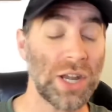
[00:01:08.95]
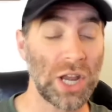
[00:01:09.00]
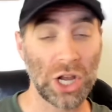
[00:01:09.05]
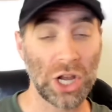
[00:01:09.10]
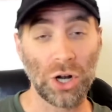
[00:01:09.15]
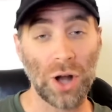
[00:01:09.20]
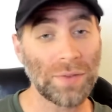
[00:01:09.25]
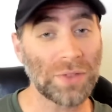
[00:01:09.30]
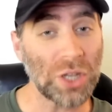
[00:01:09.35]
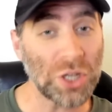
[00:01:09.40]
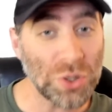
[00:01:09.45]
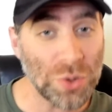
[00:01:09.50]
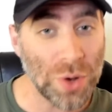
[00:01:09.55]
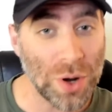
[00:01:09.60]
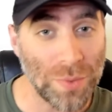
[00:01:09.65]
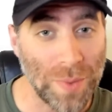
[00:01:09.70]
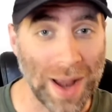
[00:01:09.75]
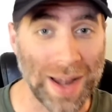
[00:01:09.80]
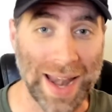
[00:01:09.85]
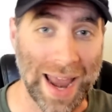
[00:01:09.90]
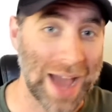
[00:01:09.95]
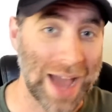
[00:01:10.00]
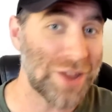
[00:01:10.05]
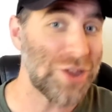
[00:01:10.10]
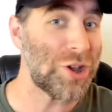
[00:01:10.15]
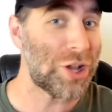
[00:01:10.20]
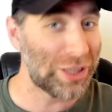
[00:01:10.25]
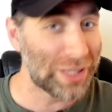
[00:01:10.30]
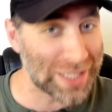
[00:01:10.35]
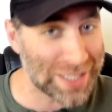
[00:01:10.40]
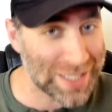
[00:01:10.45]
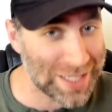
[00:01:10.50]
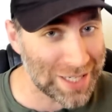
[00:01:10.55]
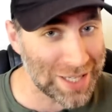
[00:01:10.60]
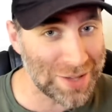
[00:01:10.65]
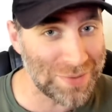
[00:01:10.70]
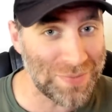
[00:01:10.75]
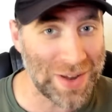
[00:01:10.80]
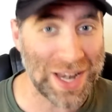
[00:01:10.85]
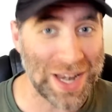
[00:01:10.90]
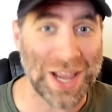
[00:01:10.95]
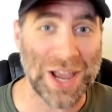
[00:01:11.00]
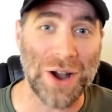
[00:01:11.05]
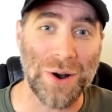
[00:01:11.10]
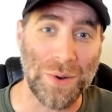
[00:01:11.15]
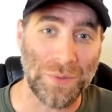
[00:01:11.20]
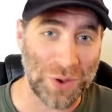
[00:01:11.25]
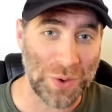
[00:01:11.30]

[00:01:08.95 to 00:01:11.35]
Now, you don't have to do it right now. You can listen to the video